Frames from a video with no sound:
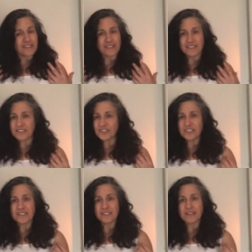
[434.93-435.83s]
is
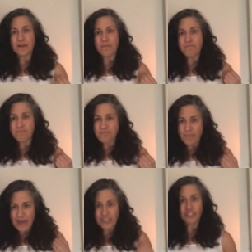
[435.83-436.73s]
just
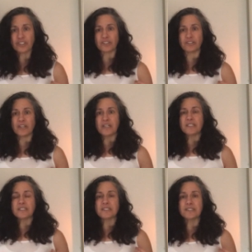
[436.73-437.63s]
magical
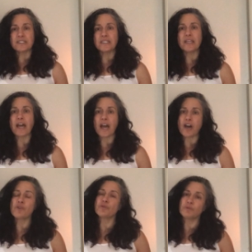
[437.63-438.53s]
to see
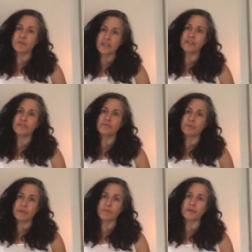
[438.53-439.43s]
how creative
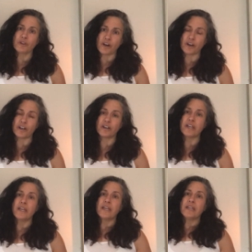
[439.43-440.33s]
people are
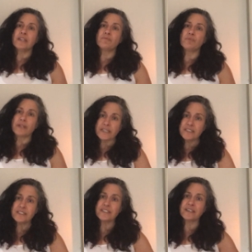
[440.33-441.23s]
in
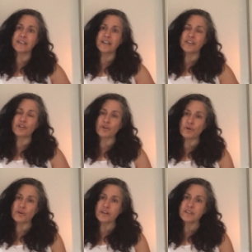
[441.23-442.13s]
blending their
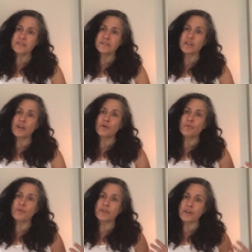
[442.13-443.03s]
auras
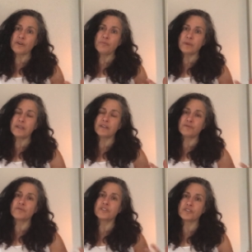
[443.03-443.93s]
without being in
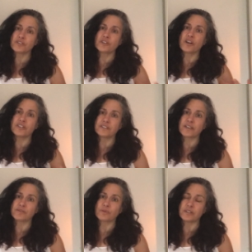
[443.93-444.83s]
physical
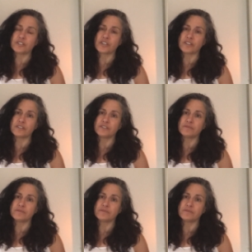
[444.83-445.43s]
contact with each other.